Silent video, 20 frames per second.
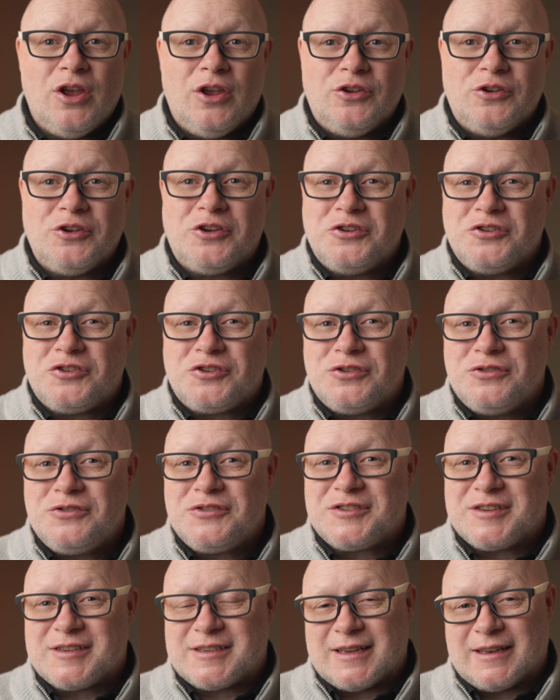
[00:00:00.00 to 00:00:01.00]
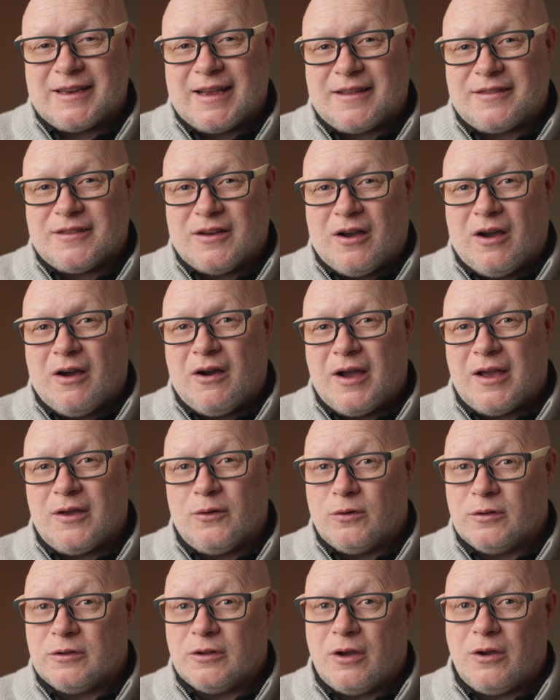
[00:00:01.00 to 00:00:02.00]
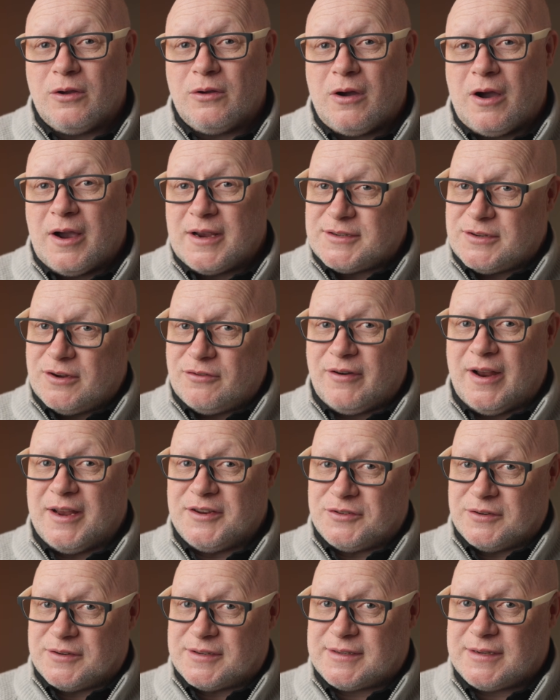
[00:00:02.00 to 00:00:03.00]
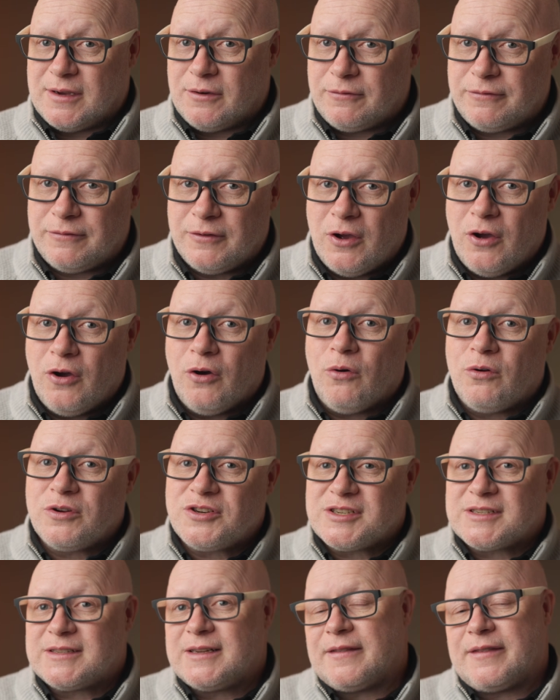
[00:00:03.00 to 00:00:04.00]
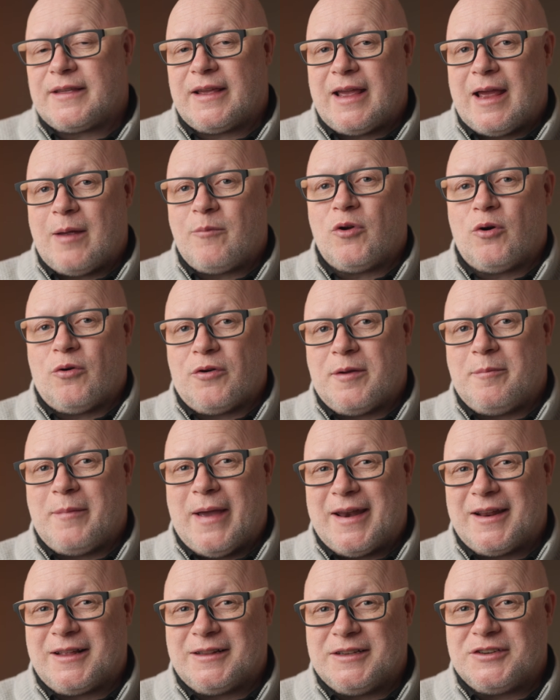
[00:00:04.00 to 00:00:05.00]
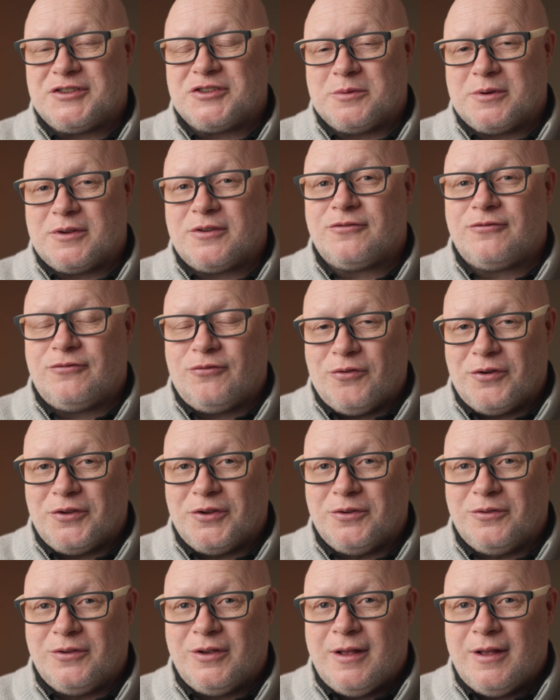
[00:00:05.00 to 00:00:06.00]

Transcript: You can choose to select the high or low ISO range yourself, or just let the camera automatically do it for you.